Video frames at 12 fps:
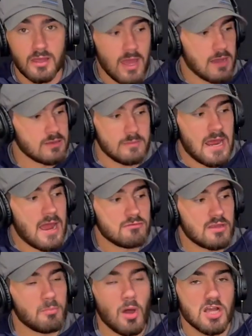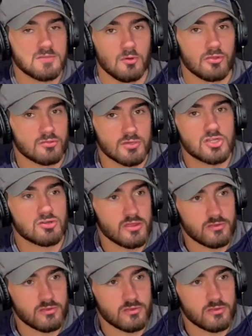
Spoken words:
How is that possible? 3 straight